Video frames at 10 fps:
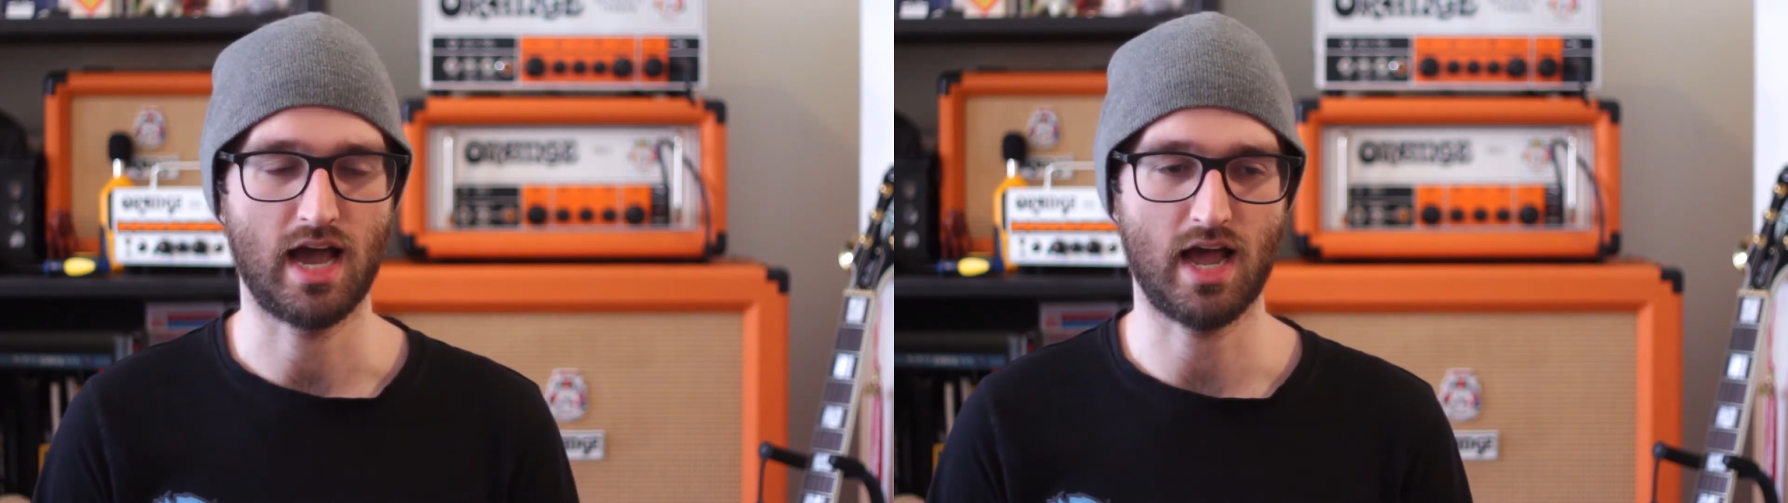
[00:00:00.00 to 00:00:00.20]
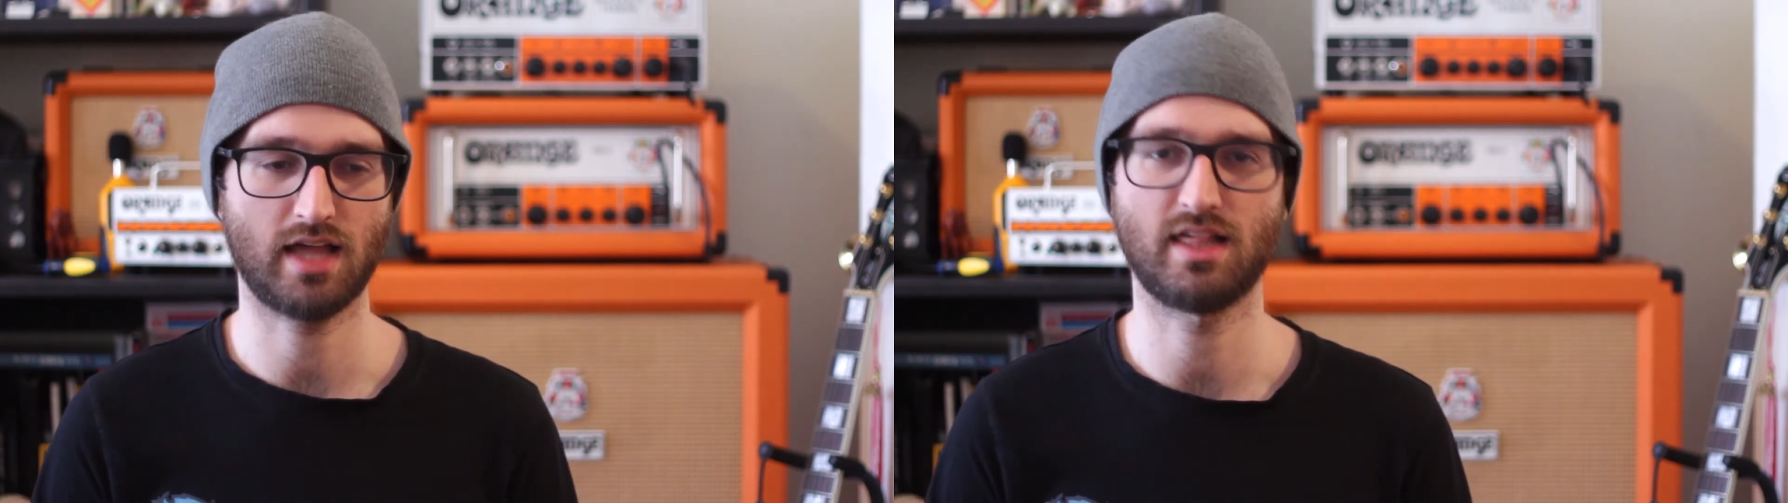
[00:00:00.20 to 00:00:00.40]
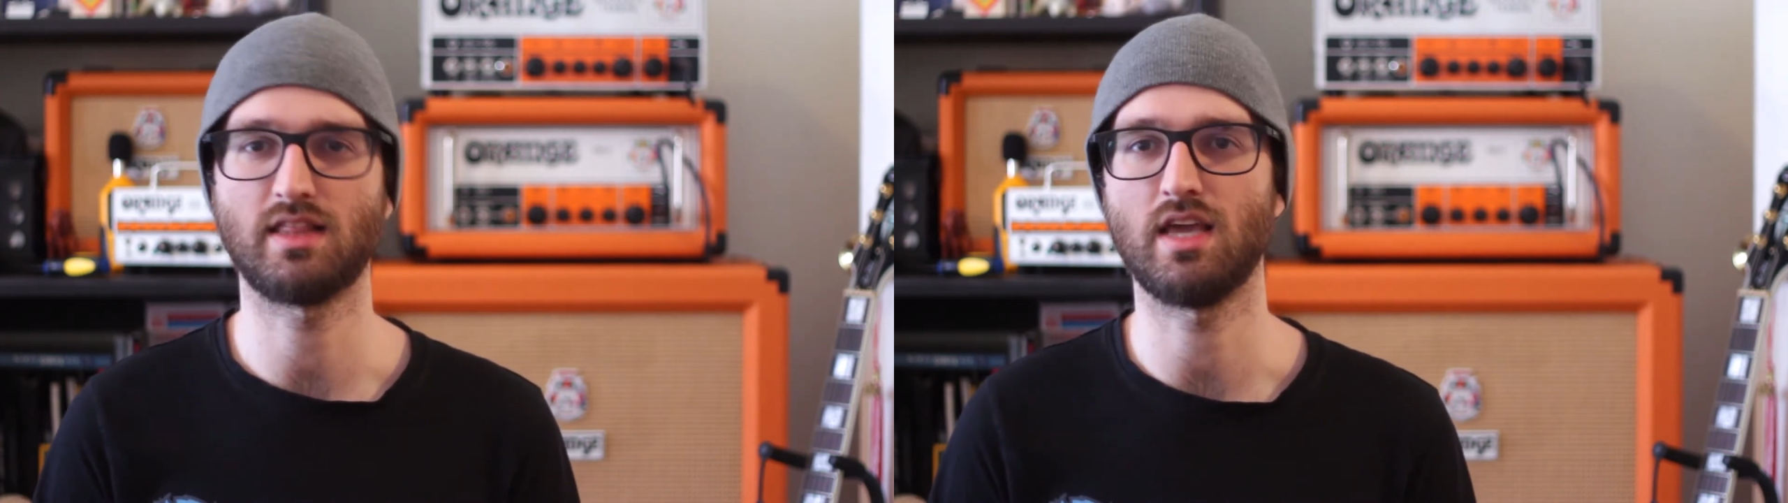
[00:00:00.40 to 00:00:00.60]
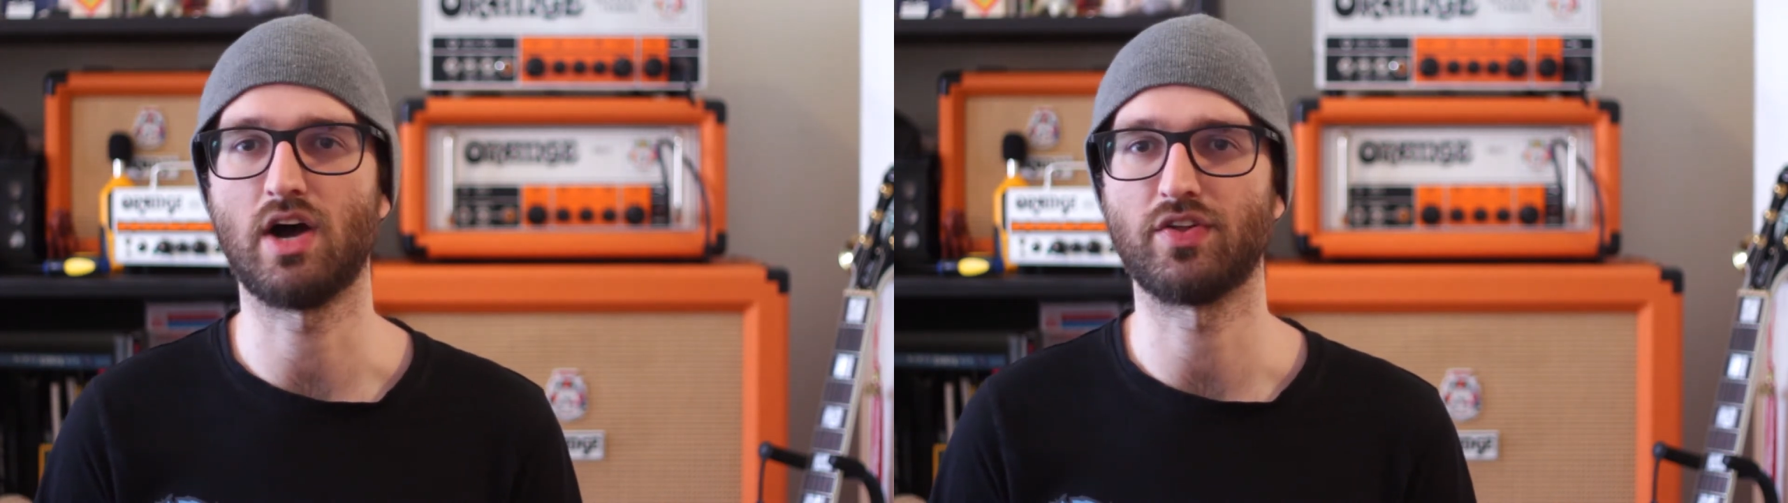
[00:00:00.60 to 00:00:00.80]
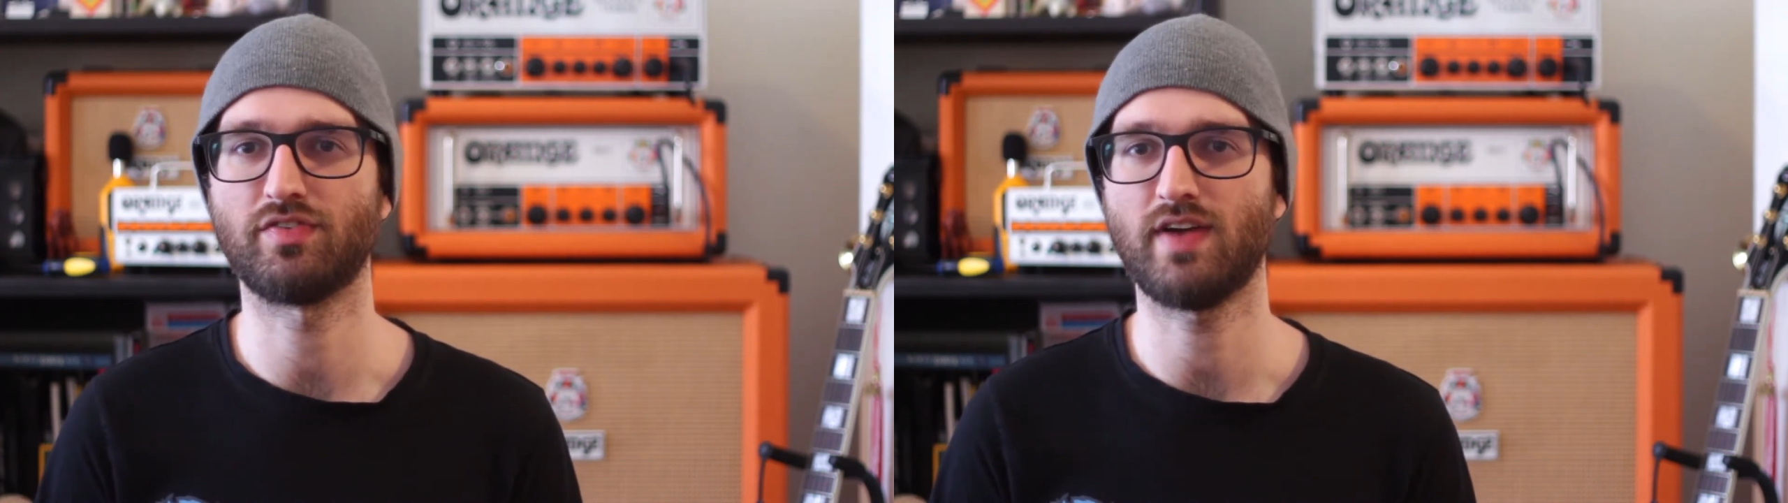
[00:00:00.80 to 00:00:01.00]
I think the
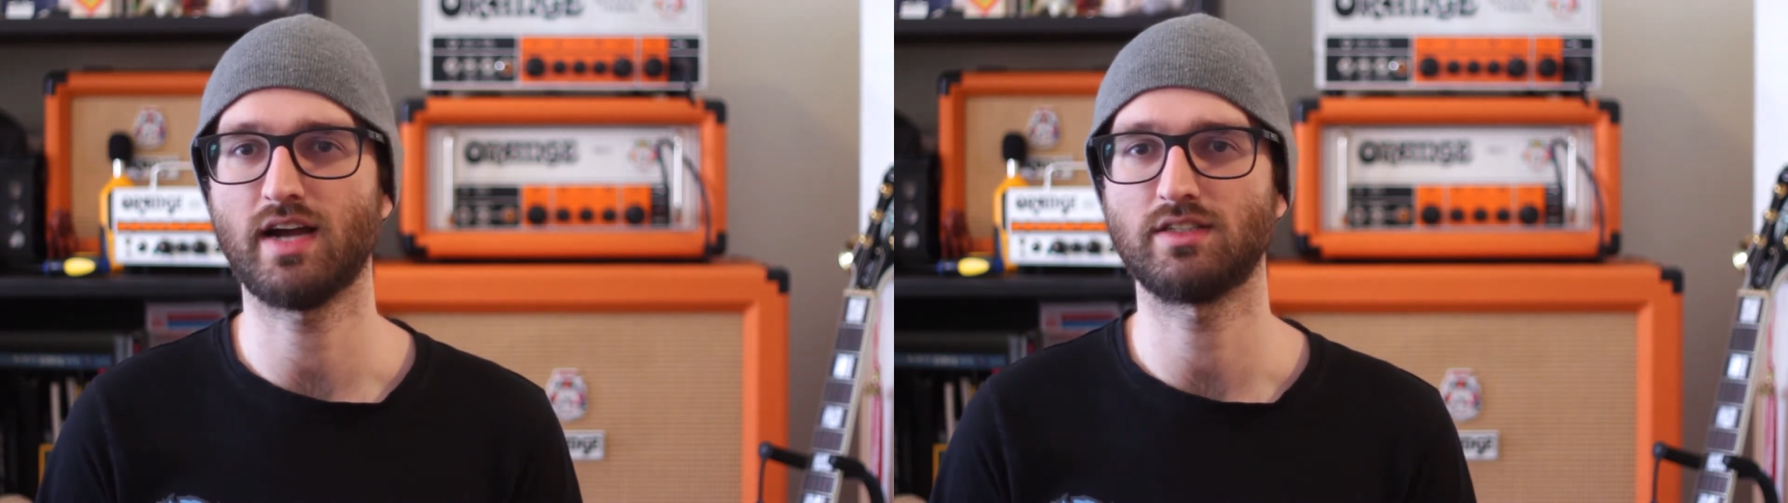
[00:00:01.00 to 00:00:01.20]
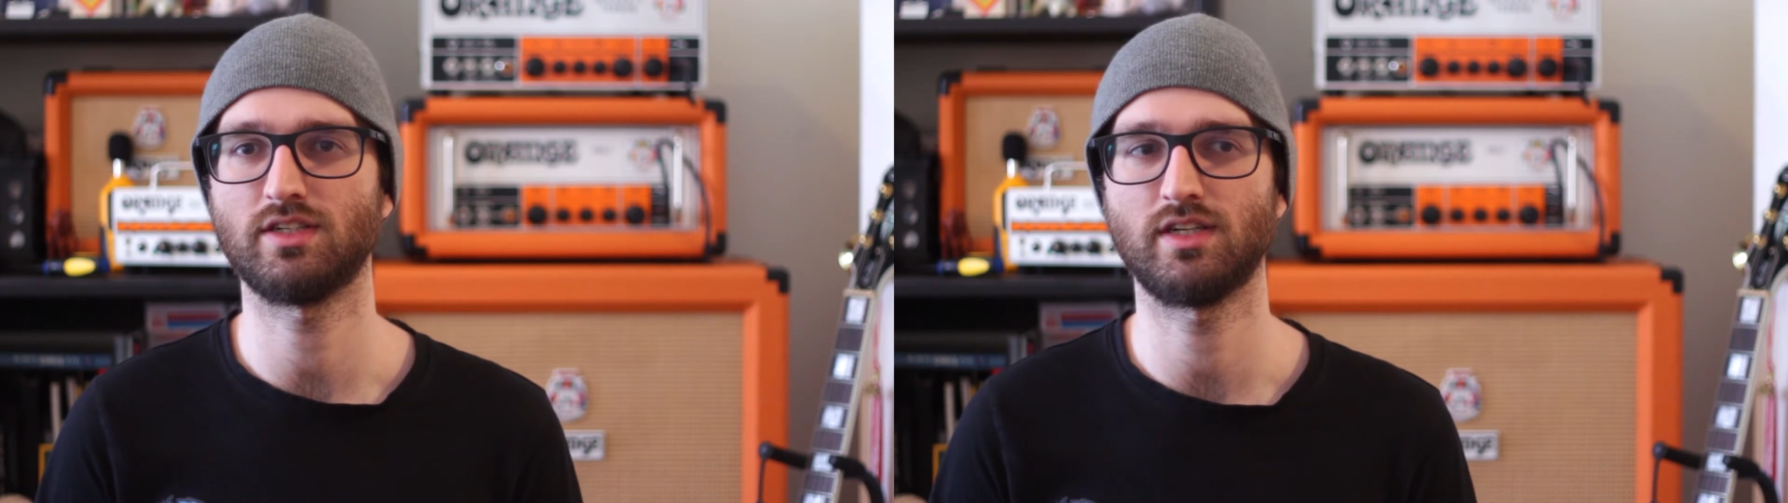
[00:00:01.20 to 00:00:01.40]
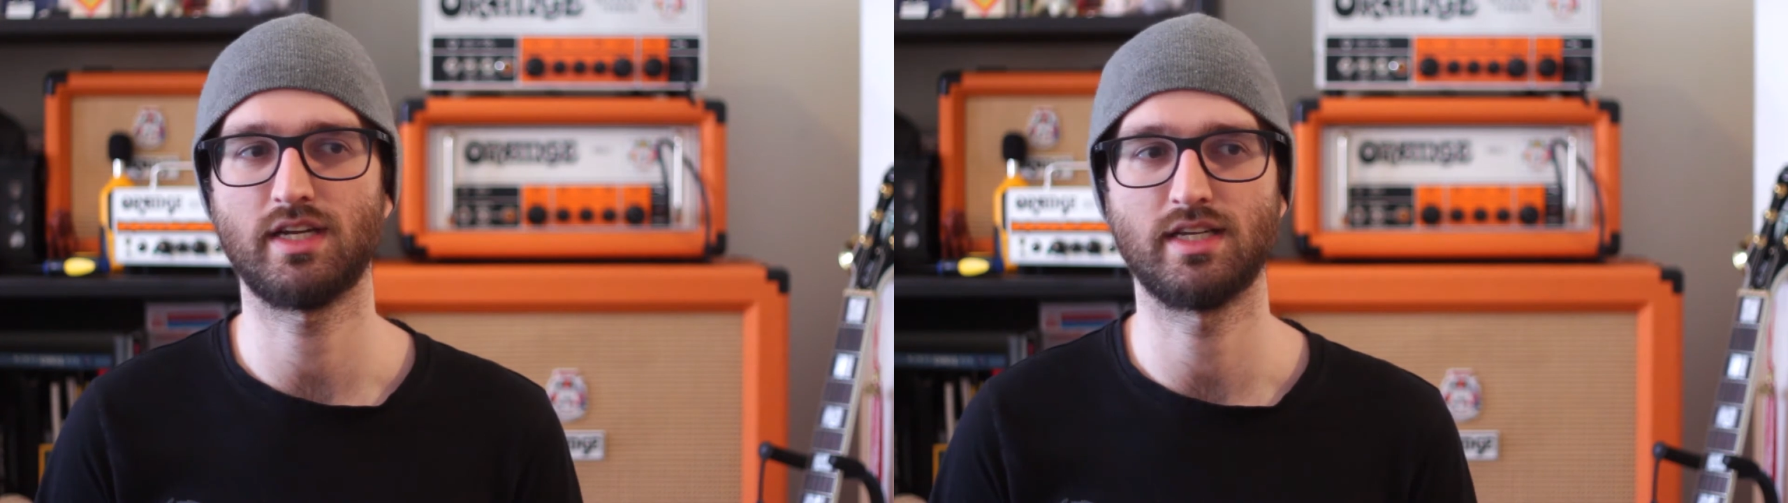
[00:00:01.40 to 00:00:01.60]
other factor